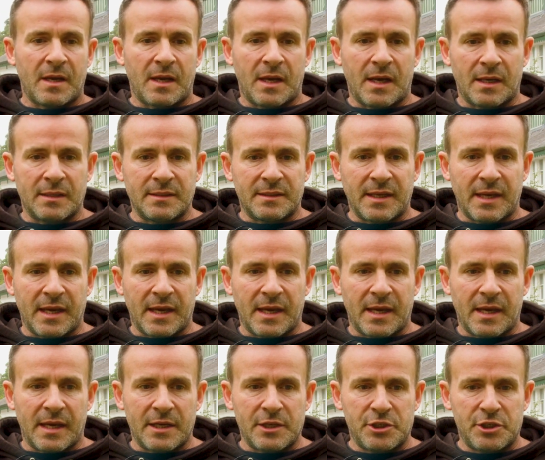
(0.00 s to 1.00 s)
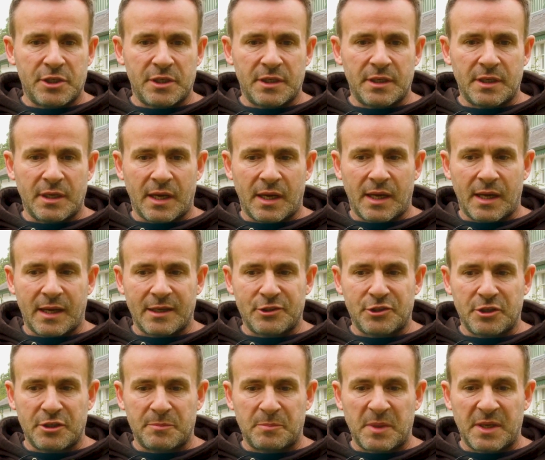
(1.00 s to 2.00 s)
and uh, she uh,
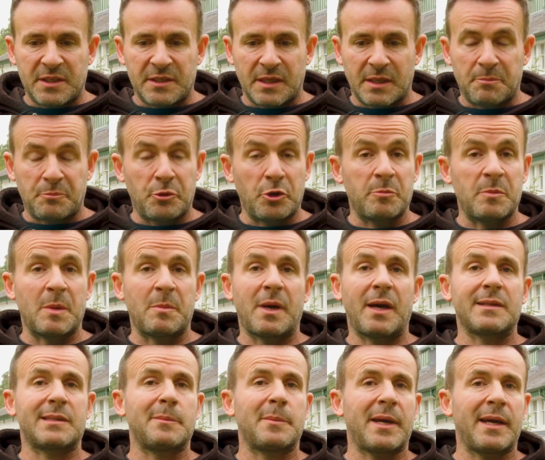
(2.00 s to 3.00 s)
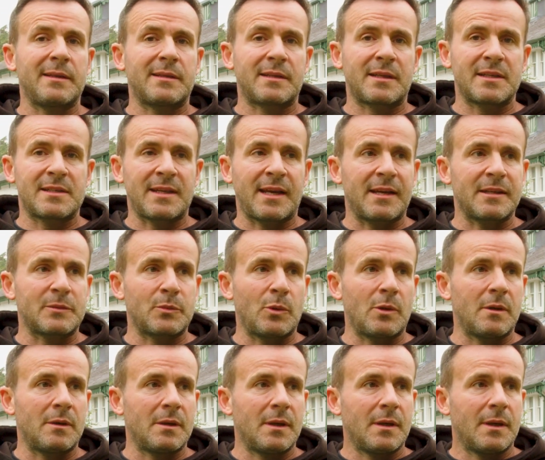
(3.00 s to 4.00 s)
just basically put me back to bed because that's
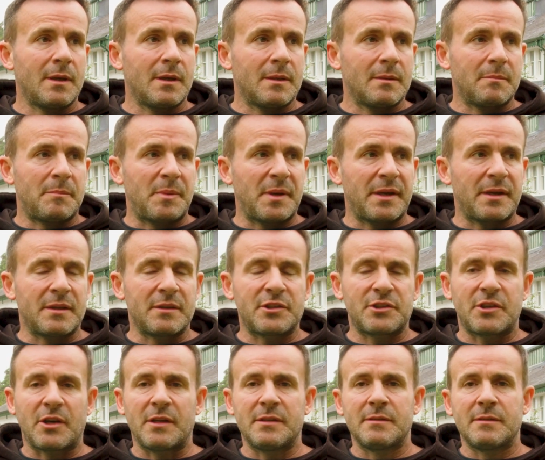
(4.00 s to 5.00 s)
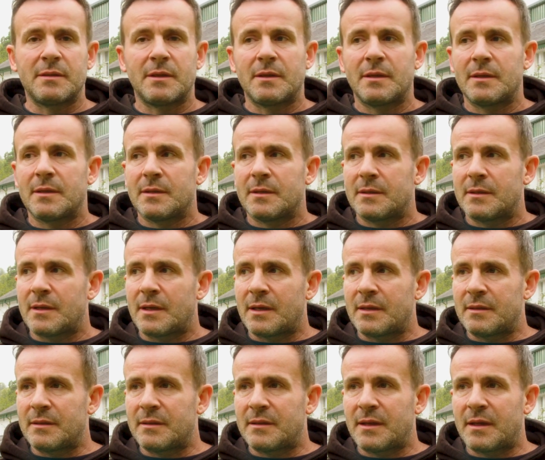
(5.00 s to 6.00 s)
what parents done.
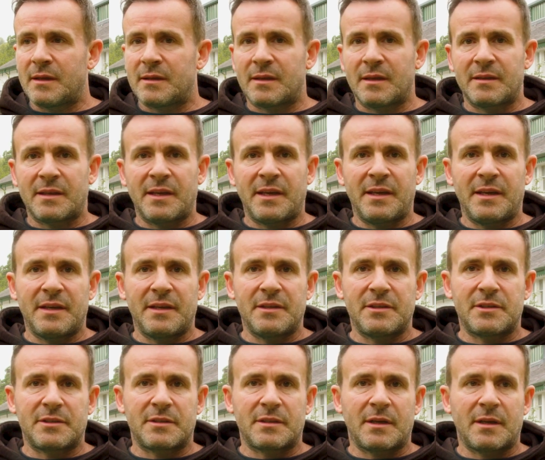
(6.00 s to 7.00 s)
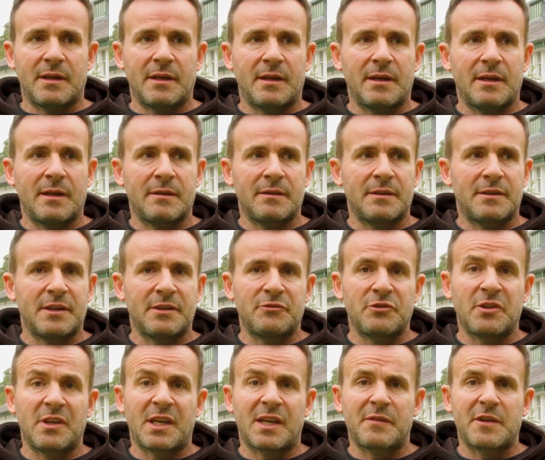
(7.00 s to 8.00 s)
And uh, the, the 80s, uh, they didn't
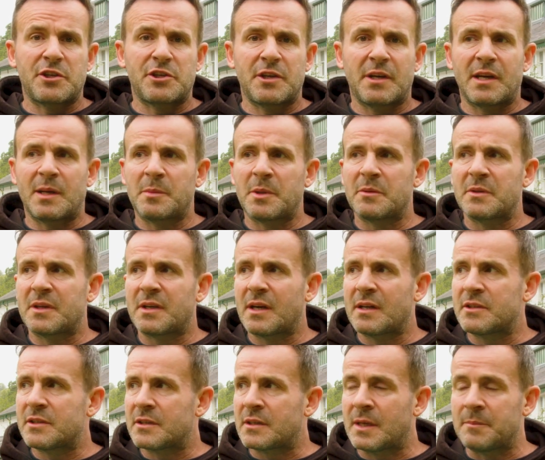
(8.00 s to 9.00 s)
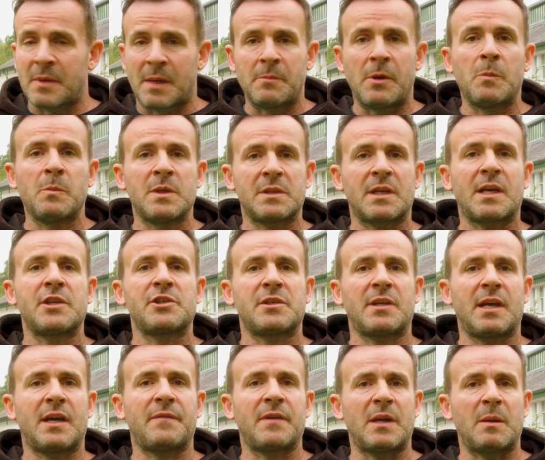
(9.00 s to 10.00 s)
really give a shit about the kids. Like my mum was
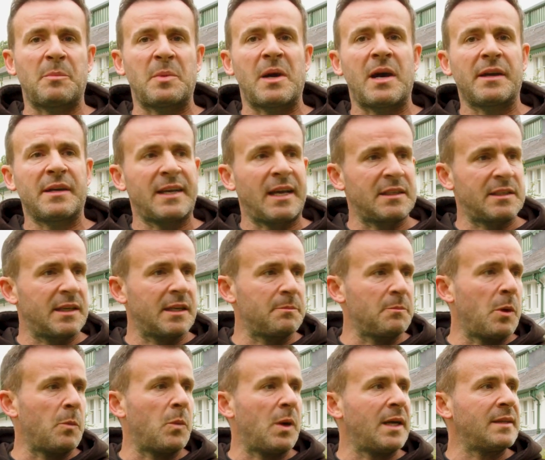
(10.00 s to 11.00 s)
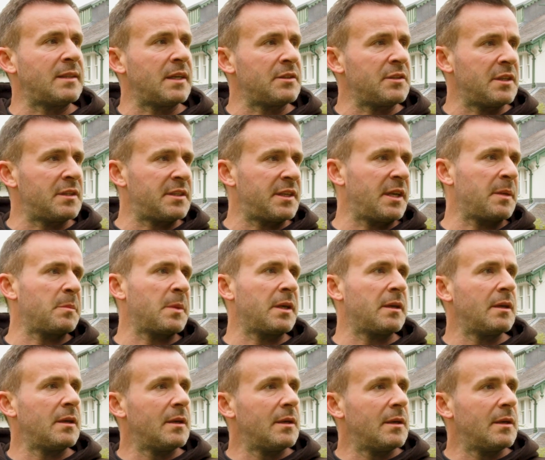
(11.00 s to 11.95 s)
actually having a party. I said, Mum, why didn't you take me